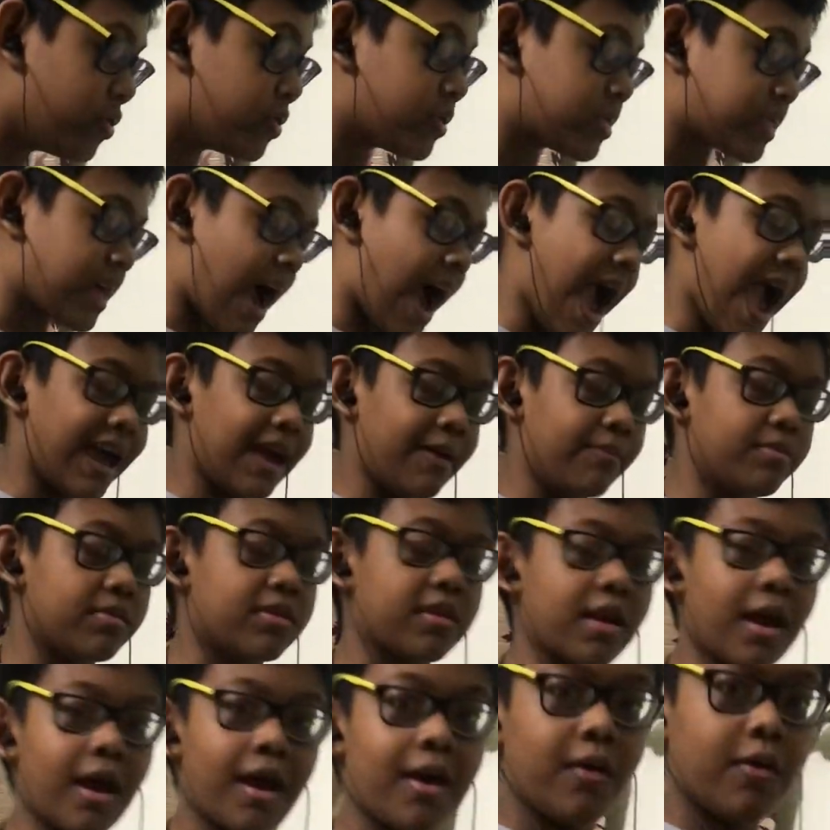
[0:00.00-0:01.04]
times?
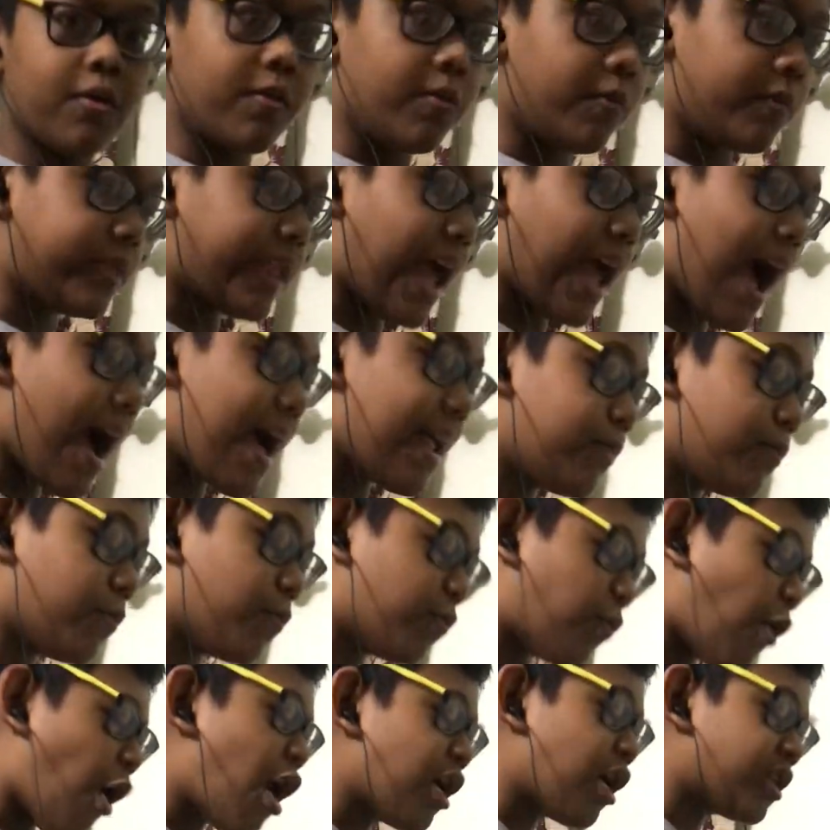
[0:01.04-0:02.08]
Then
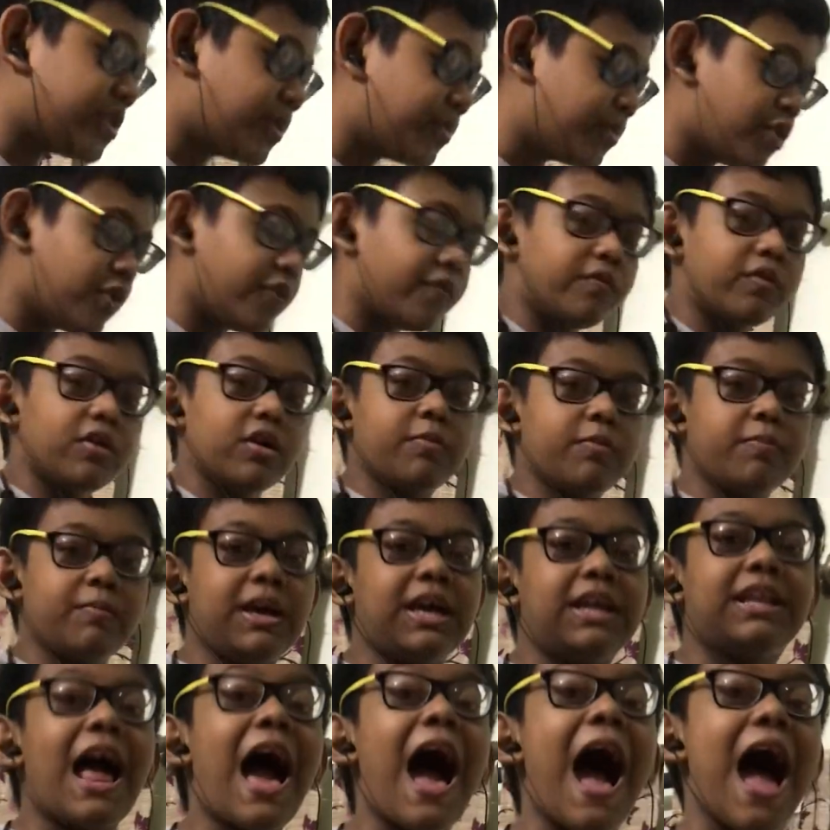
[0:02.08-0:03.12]
what move would be
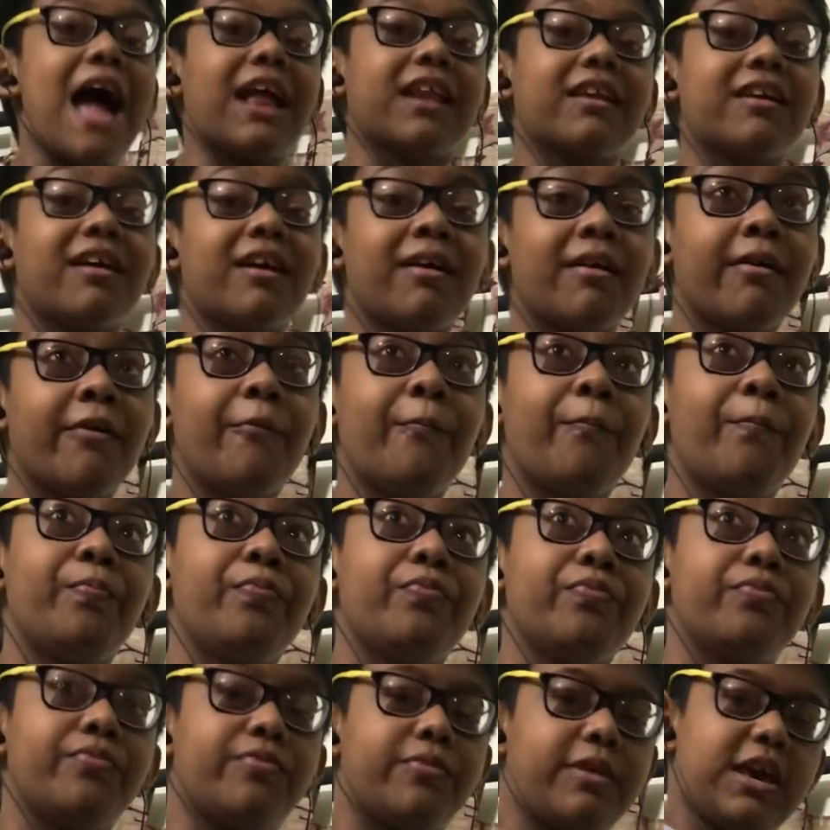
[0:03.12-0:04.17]
that?
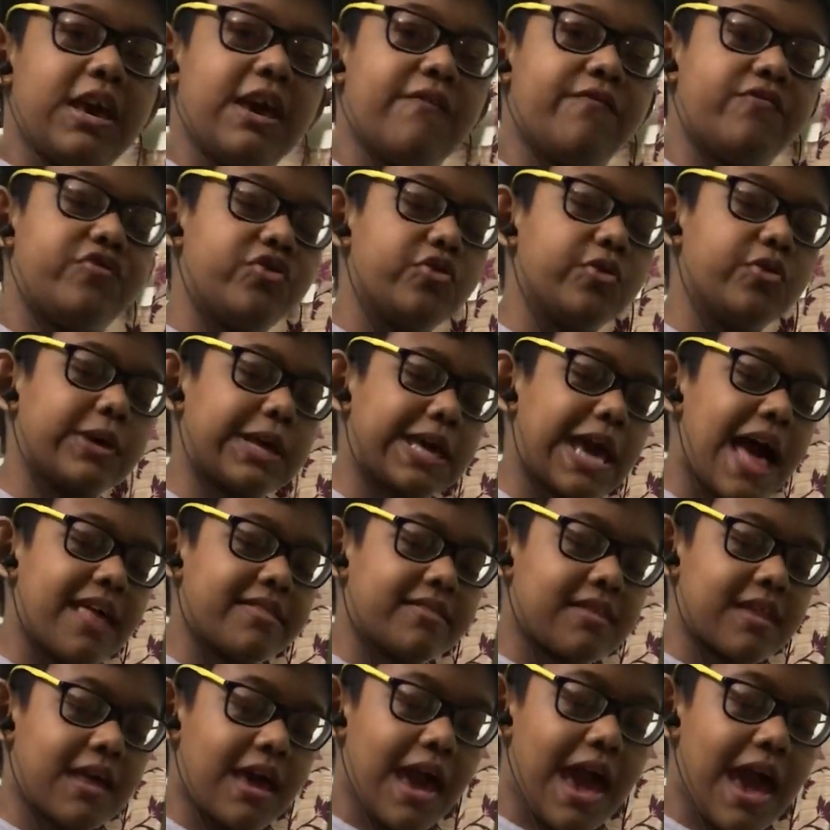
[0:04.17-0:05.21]
If you
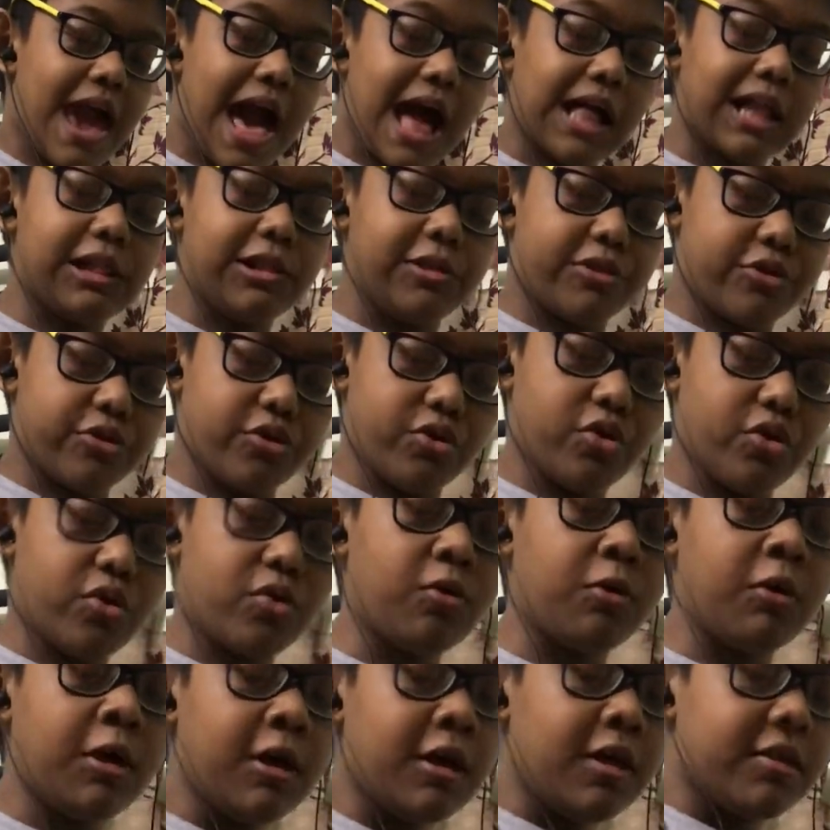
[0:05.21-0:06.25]
guessed L2,
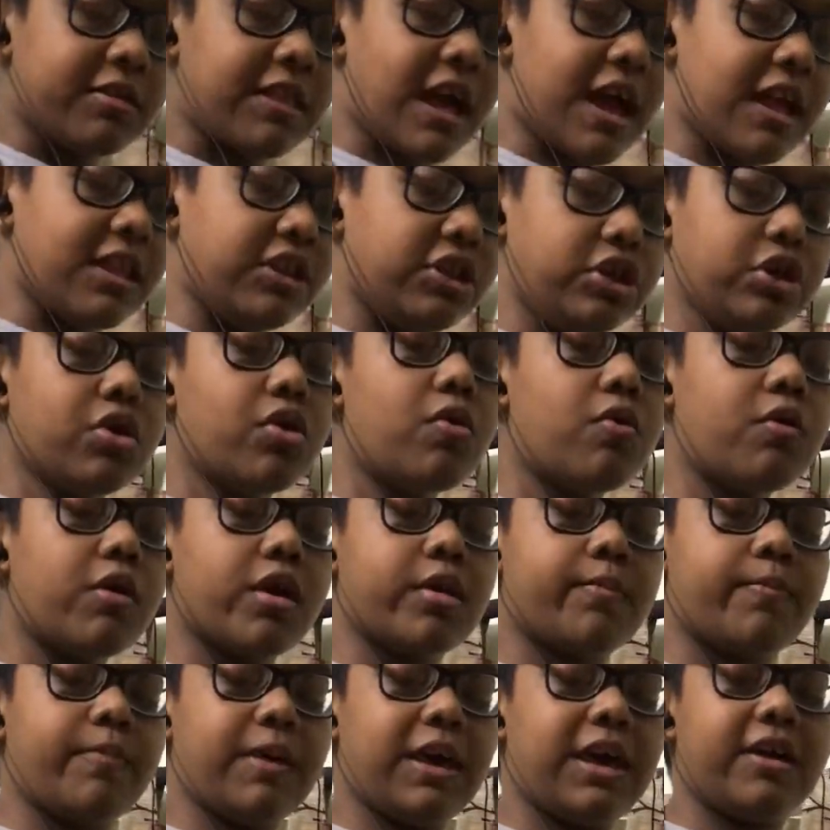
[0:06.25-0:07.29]
then you
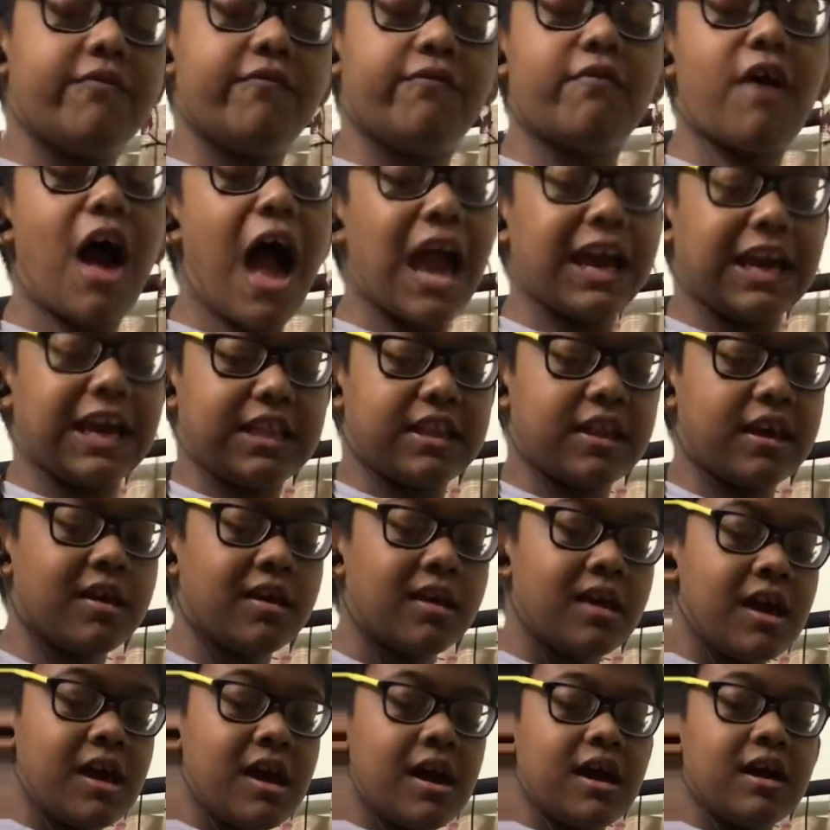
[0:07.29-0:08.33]
would be right.
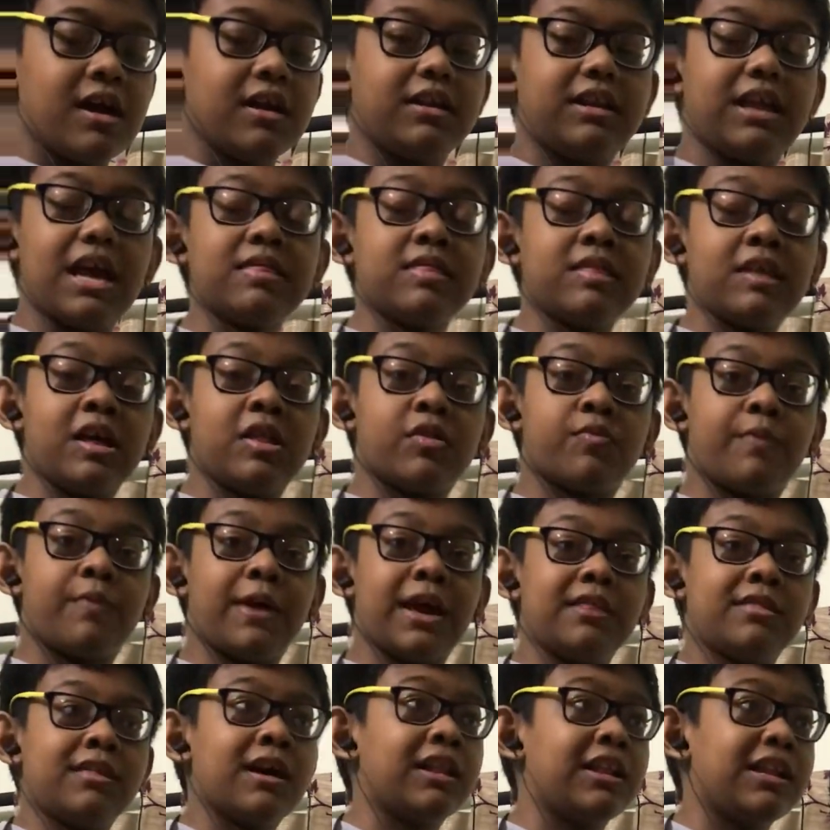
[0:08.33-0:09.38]
This is
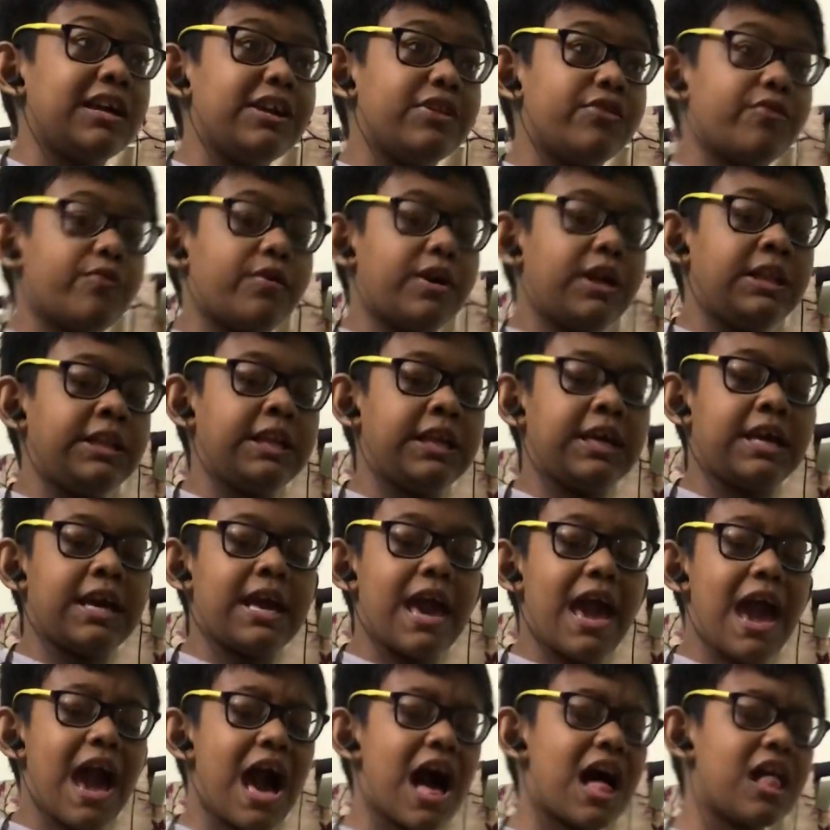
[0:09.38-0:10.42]
basically doing the
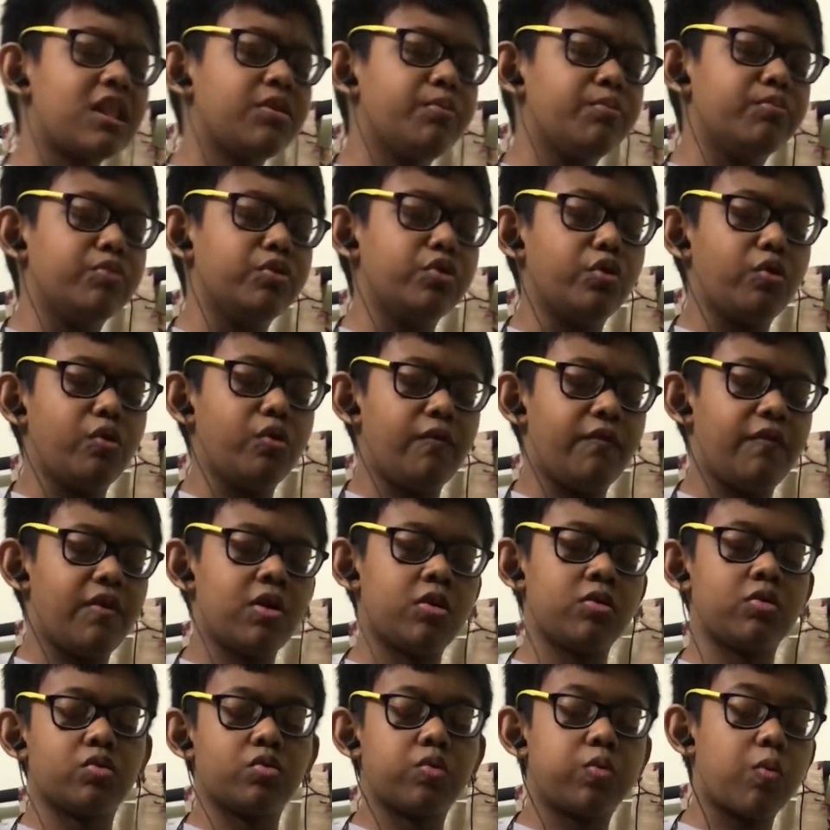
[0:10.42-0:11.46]
L move
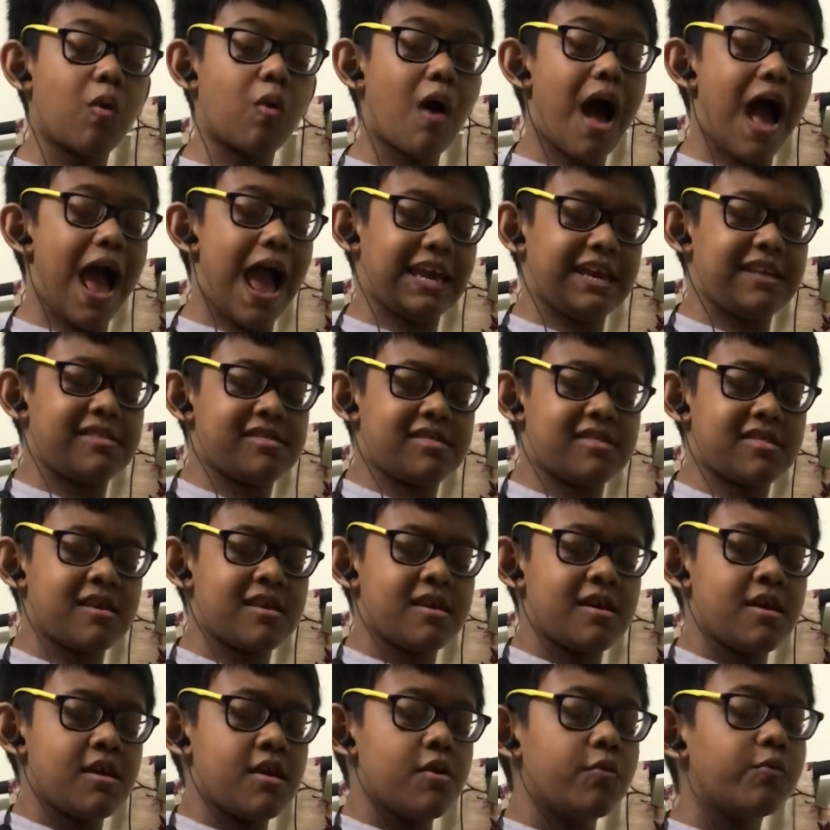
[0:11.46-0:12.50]
twice,
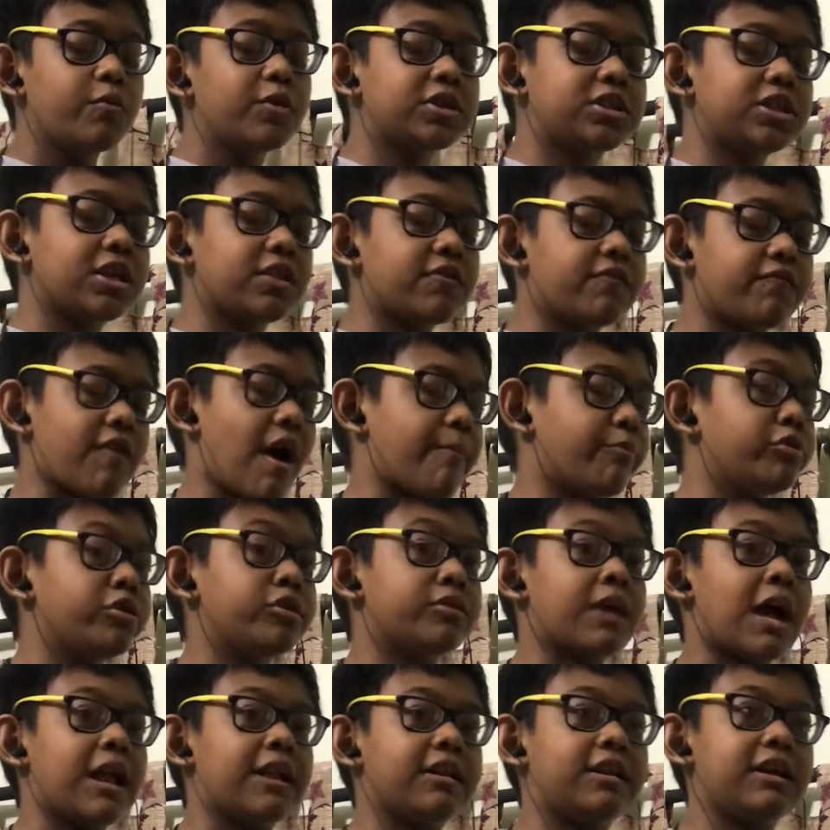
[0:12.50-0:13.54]
which is
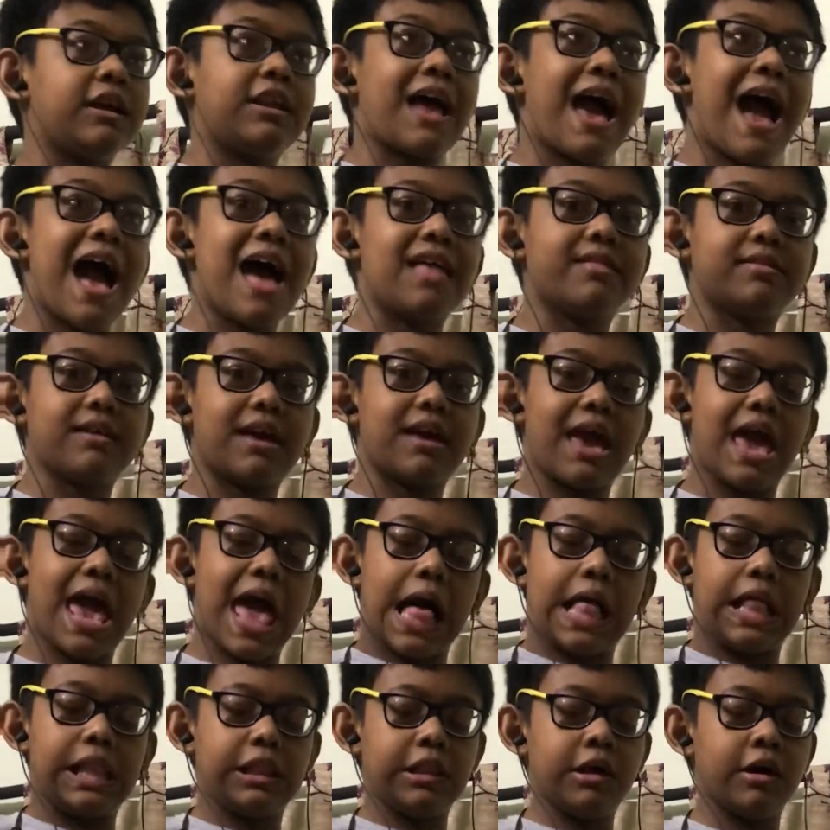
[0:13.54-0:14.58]
represented as
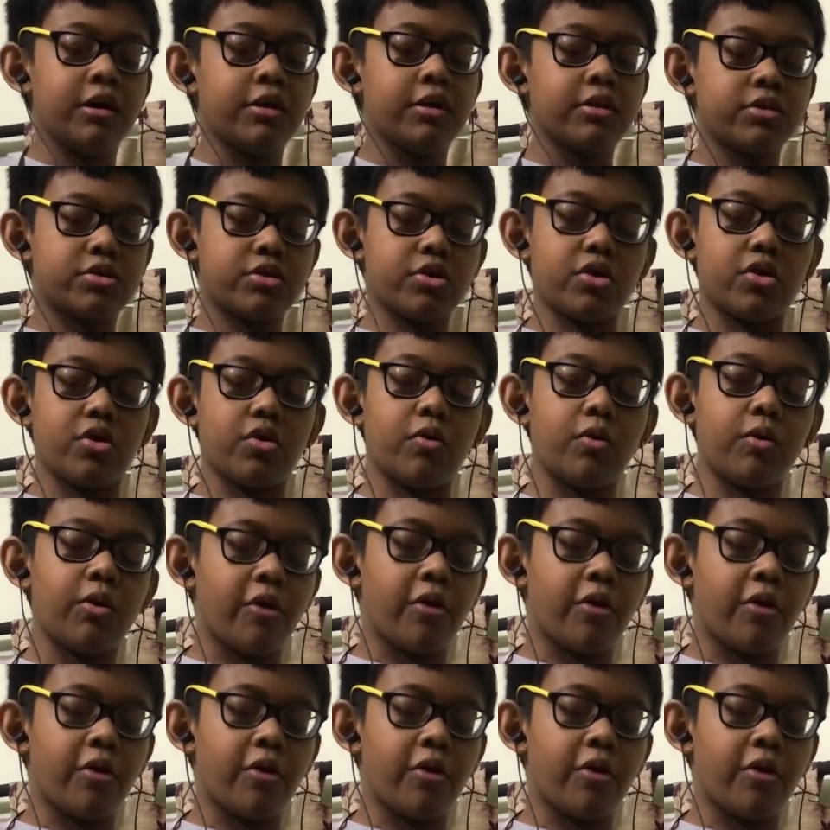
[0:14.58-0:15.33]
L2.